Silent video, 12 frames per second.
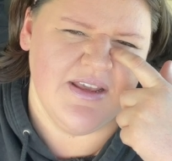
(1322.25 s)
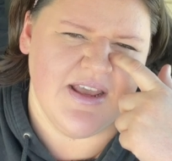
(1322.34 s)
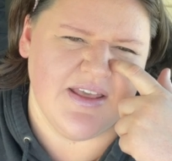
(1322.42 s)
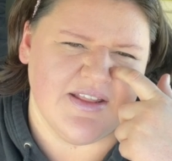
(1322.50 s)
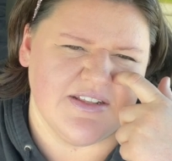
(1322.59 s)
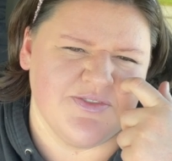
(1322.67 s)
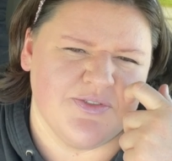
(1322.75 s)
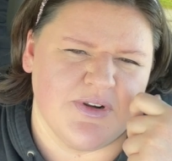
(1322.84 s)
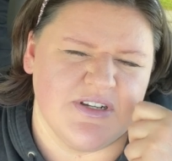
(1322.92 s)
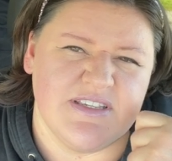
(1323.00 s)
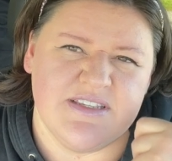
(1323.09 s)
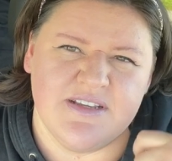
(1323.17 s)
And that's for
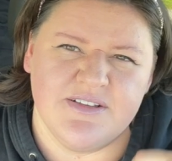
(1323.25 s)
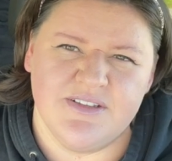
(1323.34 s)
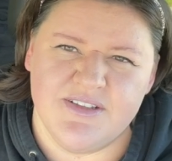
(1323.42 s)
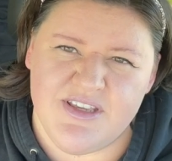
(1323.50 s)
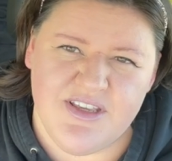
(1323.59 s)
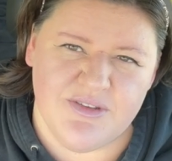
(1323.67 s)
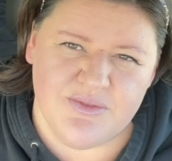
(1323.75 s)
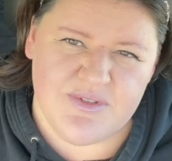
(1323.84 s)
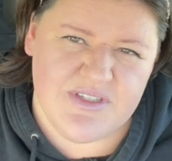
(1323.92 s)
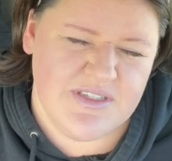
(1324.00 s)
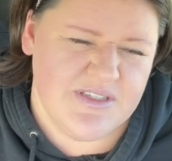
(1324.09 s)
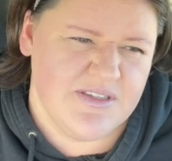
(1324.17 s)
a single
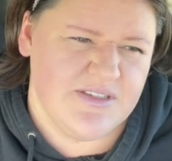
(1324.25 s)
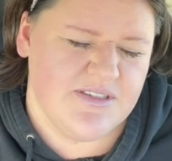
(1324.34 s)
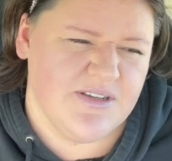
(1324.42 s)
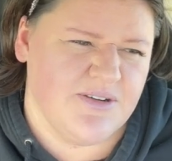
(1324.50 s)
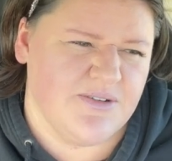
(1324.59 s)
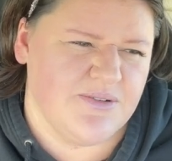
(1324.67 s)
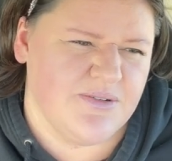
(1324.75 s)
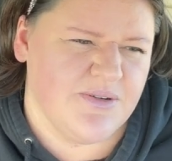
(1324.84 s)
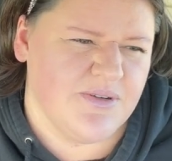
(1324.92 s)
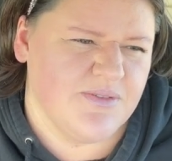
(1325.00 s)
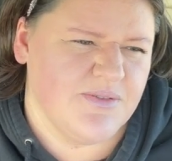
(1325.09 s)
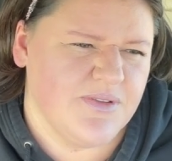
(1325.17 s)
use. So
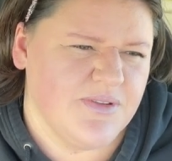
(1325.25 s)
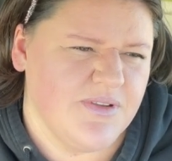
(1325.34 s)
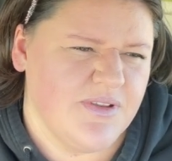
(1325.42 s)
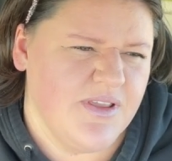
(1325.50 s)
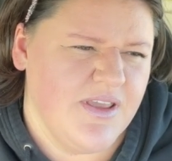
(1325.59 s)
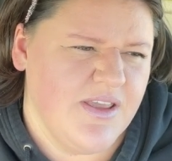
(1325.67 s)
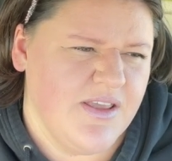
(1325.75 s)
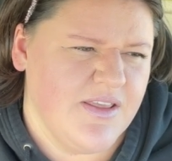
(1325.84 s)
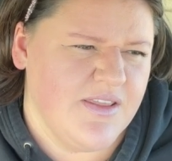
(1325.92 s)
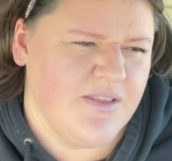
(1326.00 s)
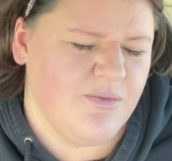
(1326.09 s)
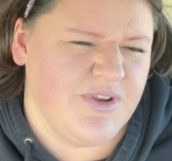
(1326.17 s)

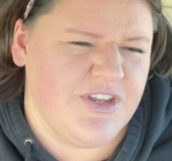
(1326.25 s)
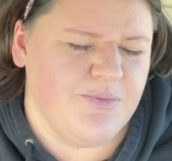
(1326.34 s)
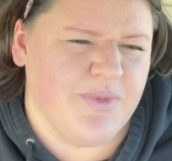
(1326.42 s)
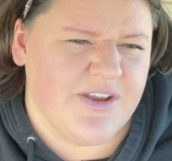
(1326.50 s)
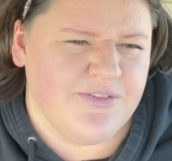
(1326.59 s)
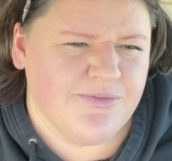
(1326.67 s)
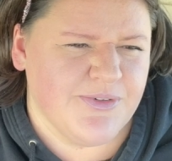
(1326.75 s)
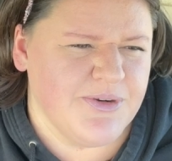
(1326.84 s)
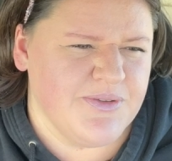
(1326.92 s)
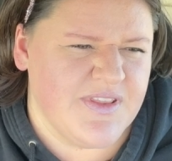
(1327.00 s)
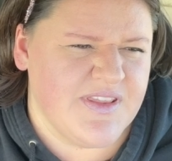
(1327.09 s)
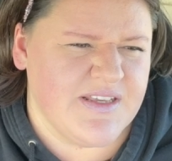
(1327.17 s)
when you buy
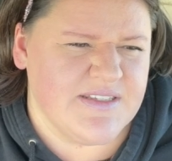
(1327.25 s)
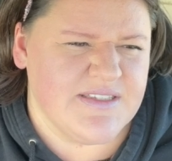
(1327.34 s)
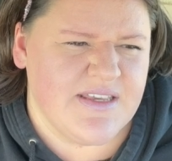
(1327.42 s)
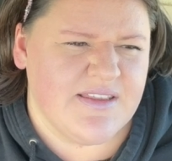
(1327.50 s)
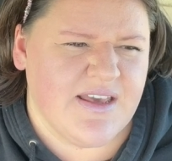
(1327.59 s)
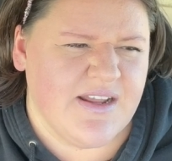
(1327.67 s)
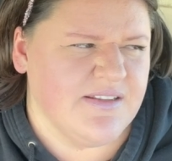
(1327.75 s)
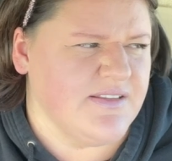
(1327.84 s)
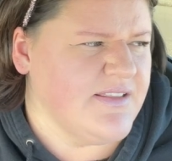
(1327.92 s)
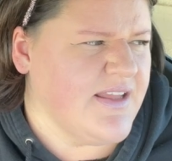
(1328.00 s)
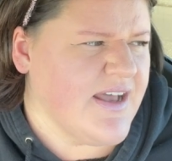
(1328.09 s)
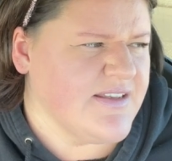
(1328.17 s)
fruit and things like that, it
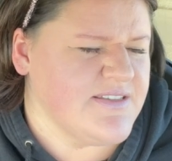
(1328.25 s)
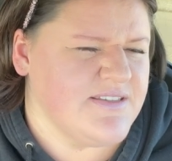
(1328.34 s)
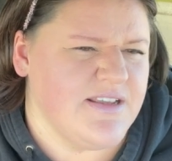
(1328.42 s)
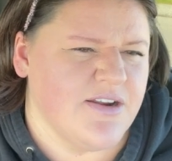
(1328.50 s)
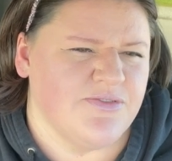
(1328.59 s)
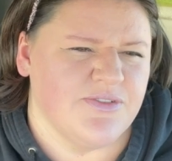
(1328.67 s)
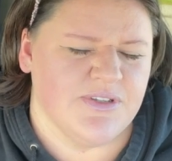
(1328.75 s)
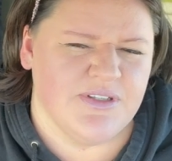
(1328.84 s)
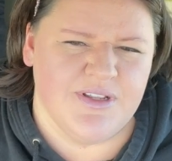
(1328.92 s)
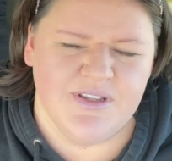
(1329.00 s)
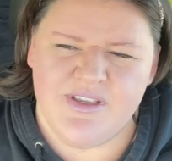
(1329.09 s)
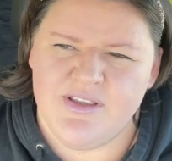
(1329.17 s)
lasts
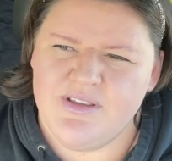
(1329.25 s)
several,